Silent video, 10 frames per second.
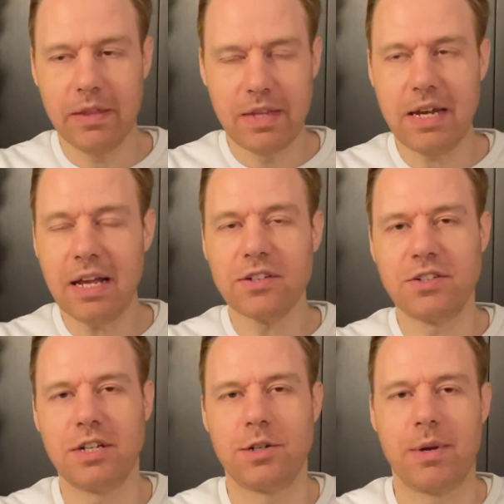the next
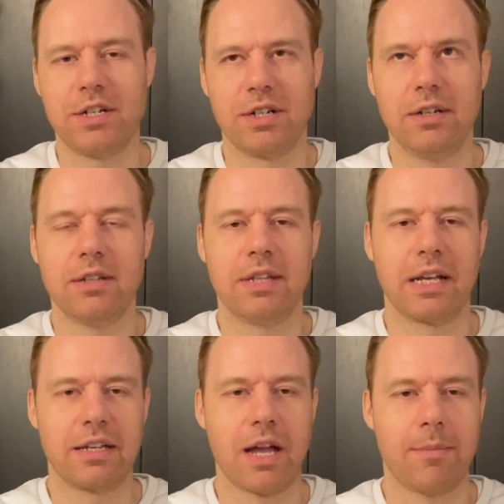situation that
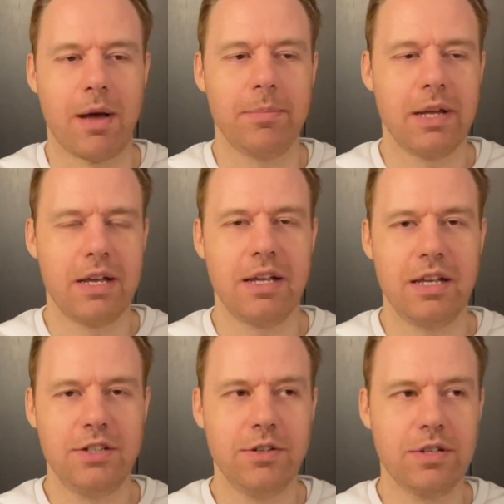can come up
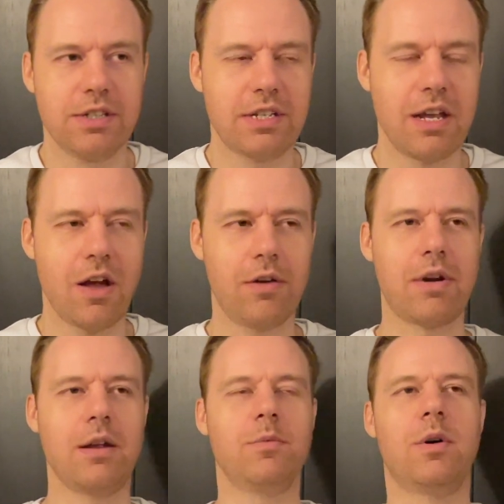is you can say, all
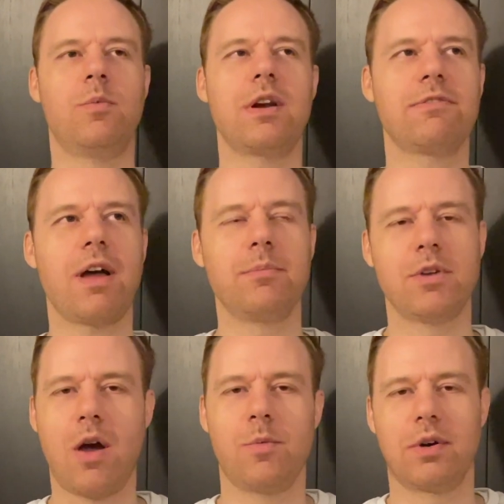right, well, what if I'm
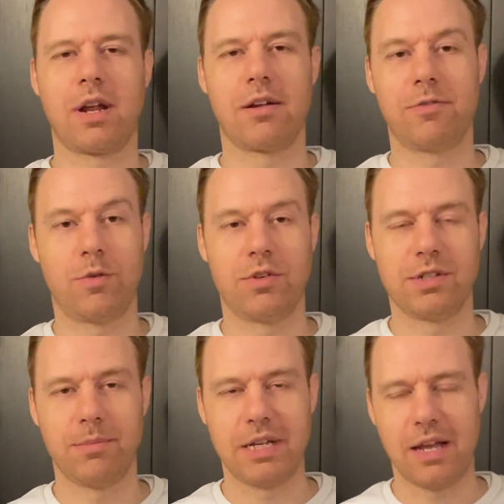not working for
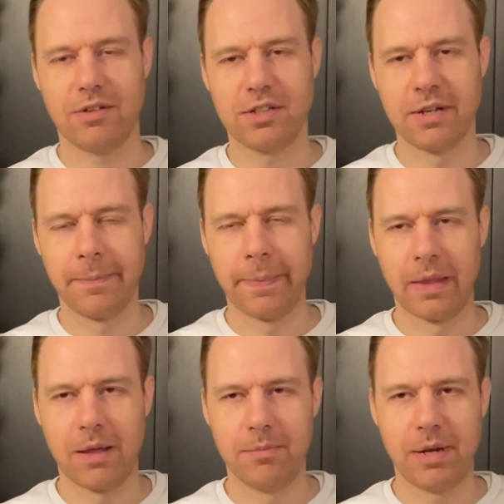somebody else,
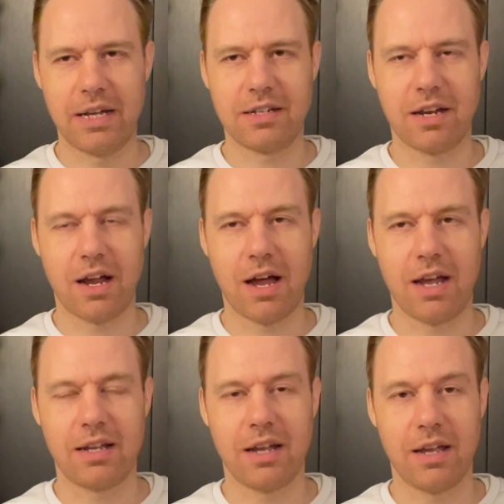but
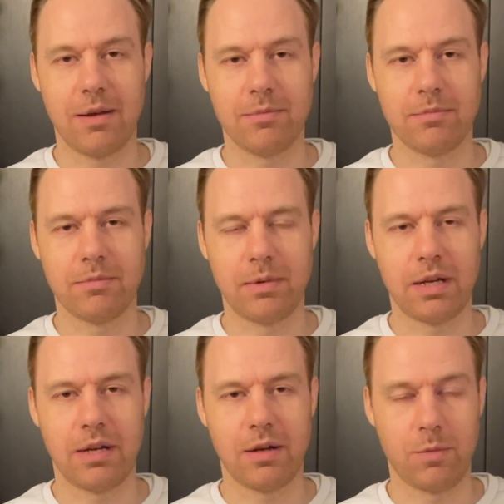I am
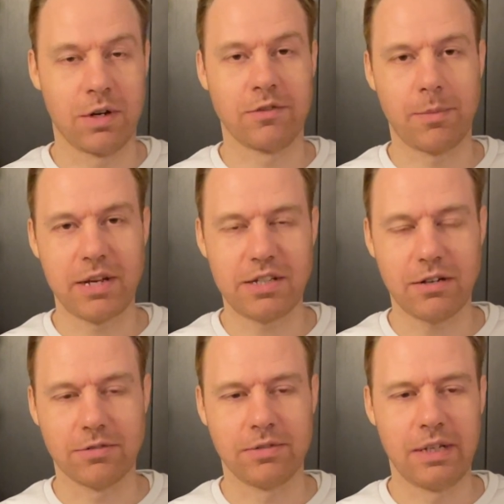uh, working for
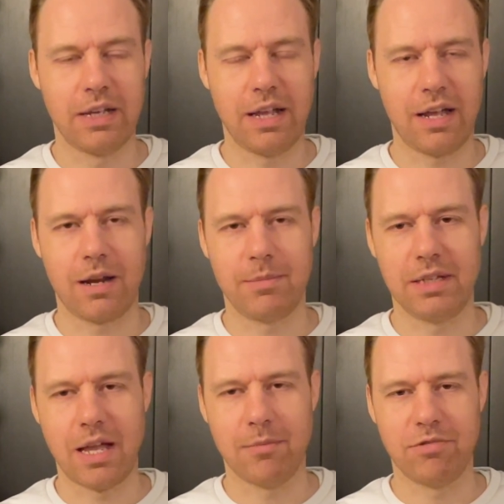myself and I'm
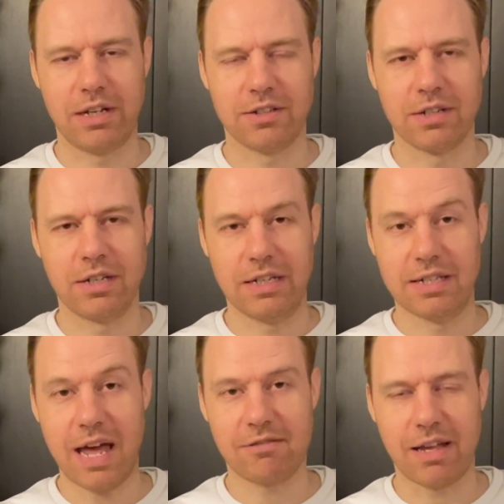in that place? Is
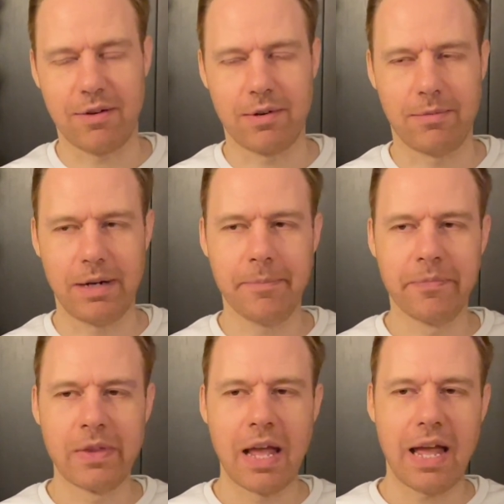that allowed, right?
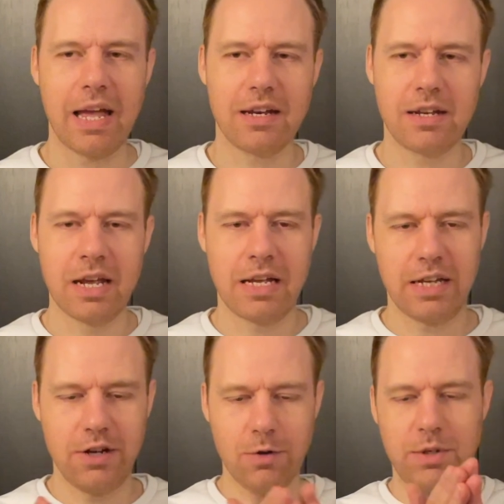And
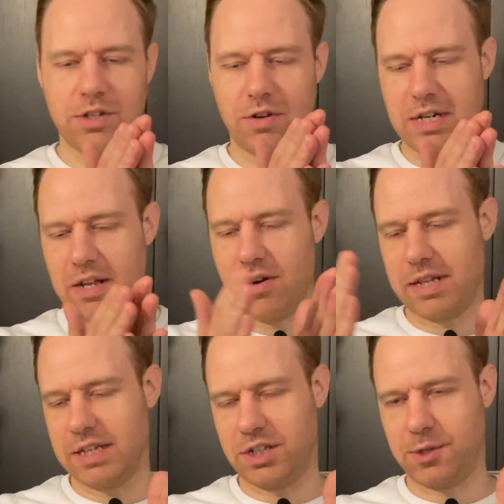here we start to get
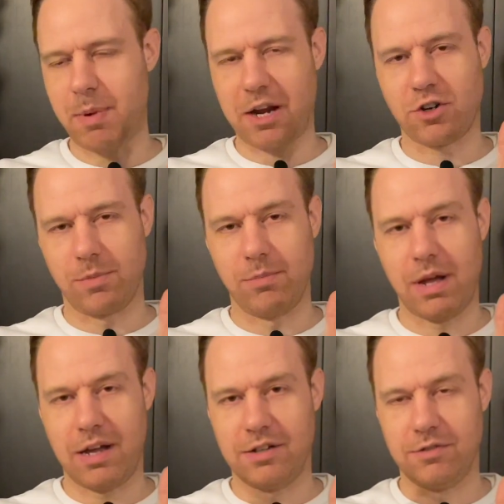onto this spectrum
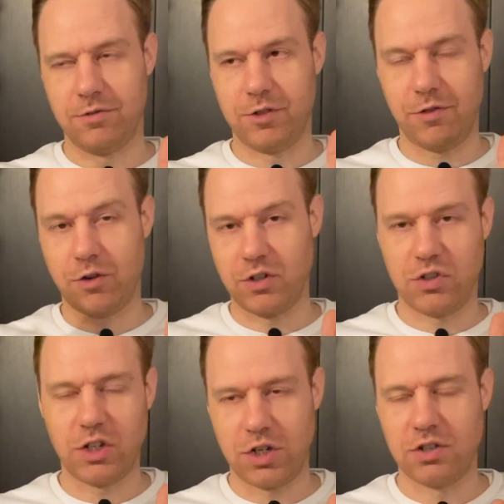of different
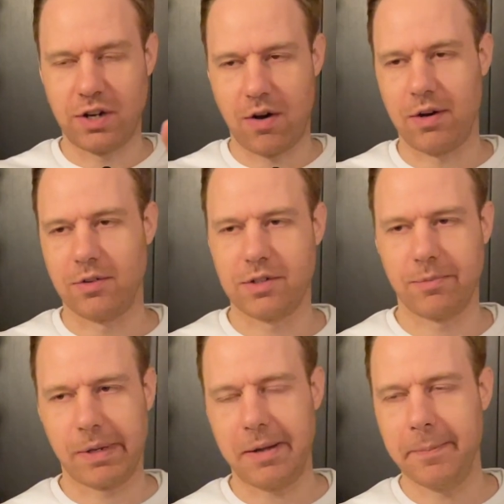scenarios,
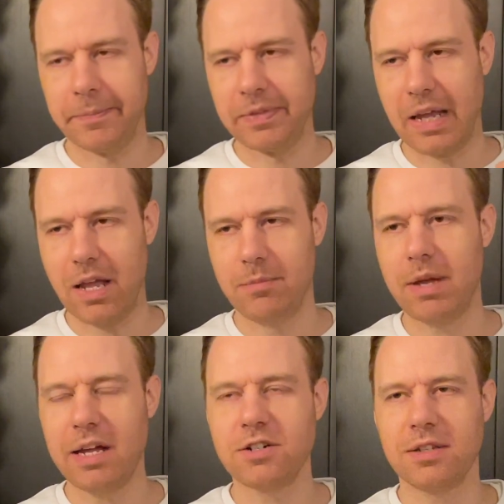okay?
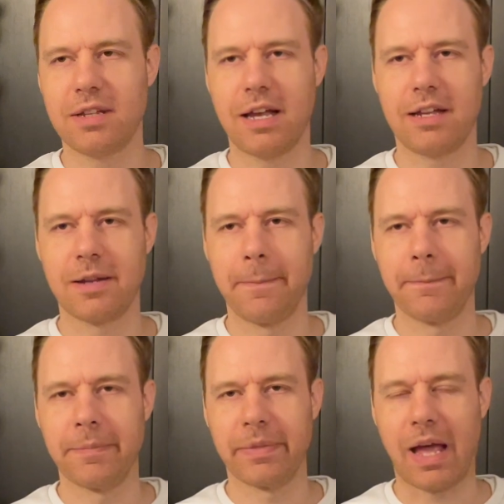Imagine that
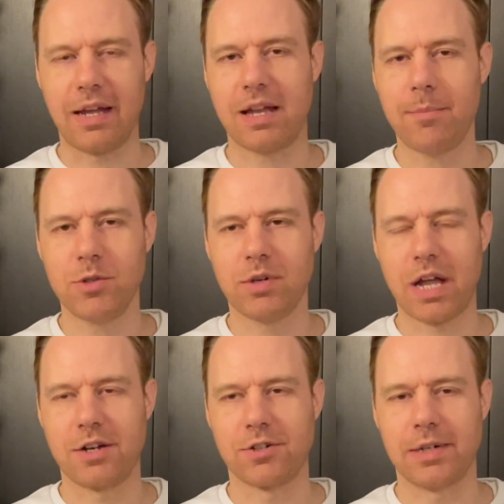I come to a
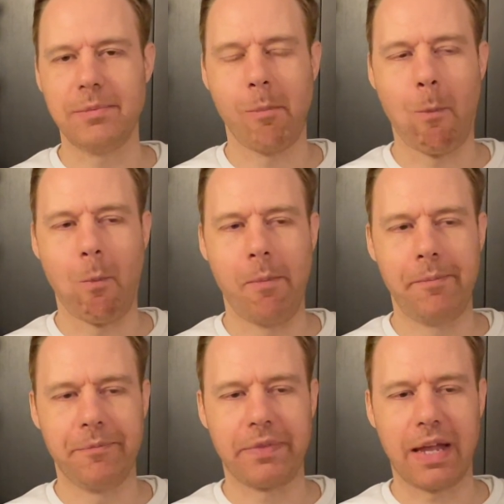country
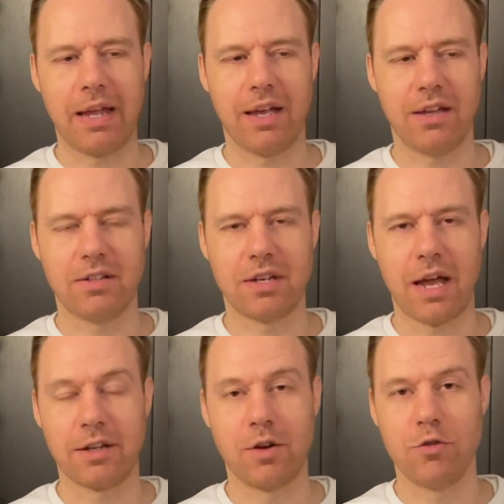and
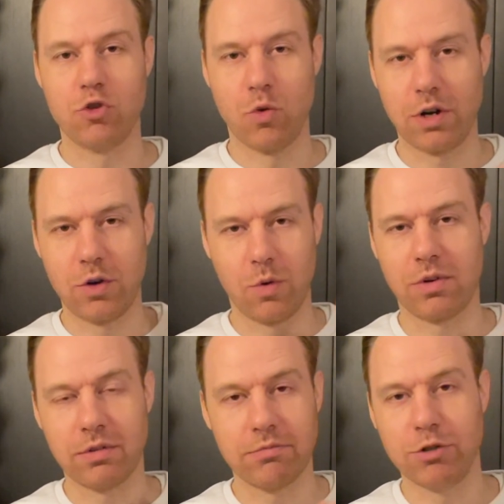I go door to
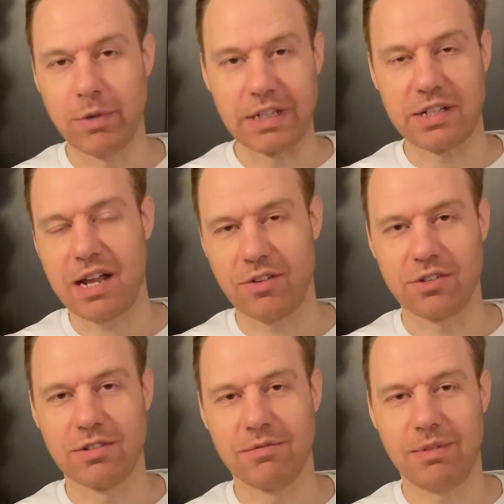door doing
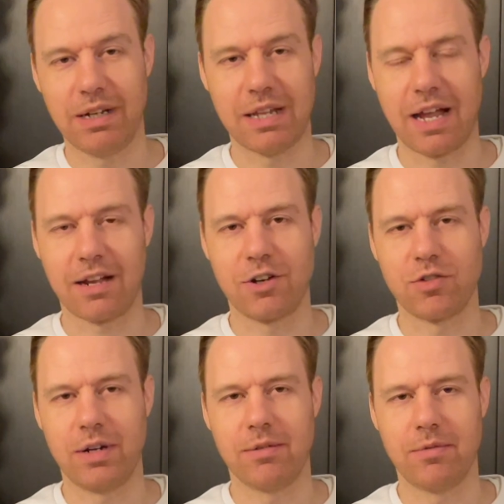sales in that
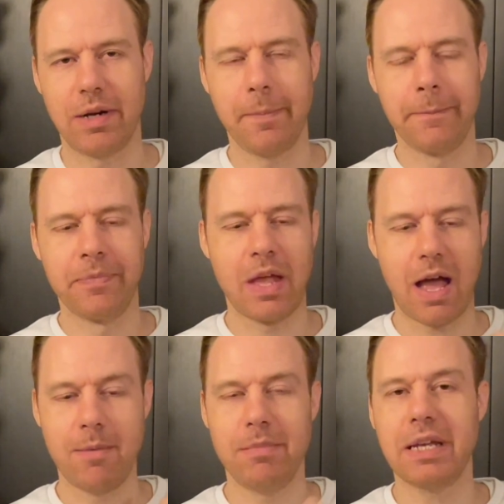country, right?
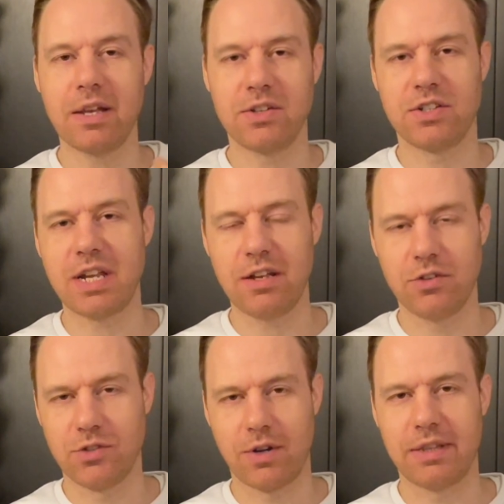I'm making
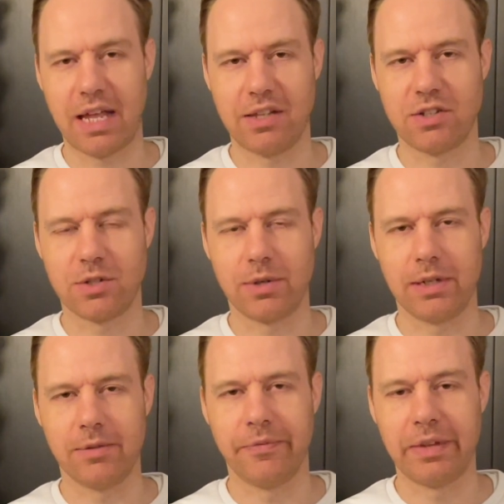sales on that
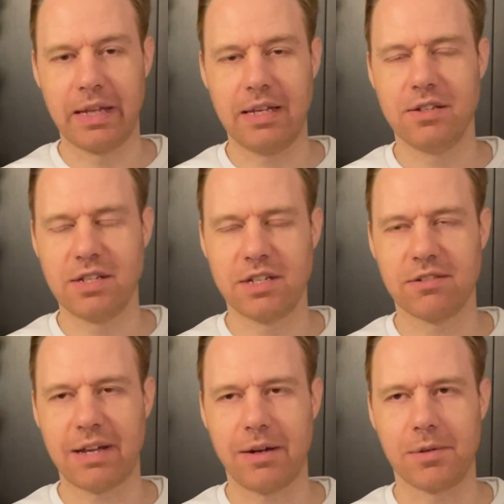soil. Is this
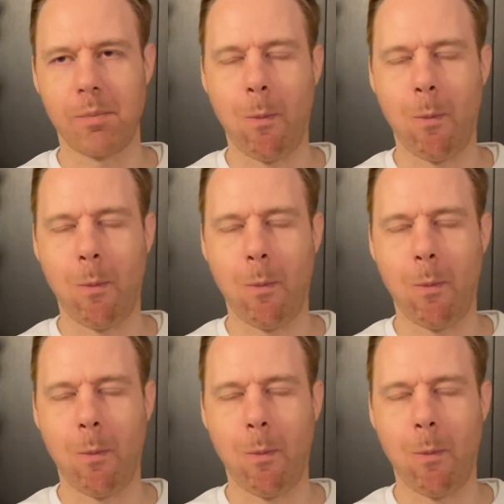allowed?